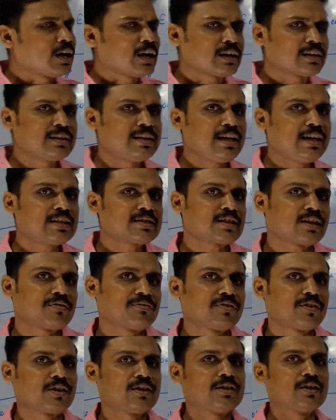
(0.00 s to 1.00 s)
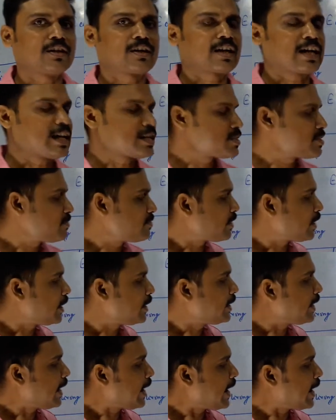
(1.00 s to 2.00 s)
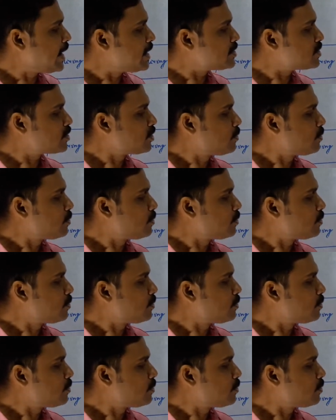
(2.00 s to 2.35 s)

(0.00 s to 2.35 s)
These are further classified as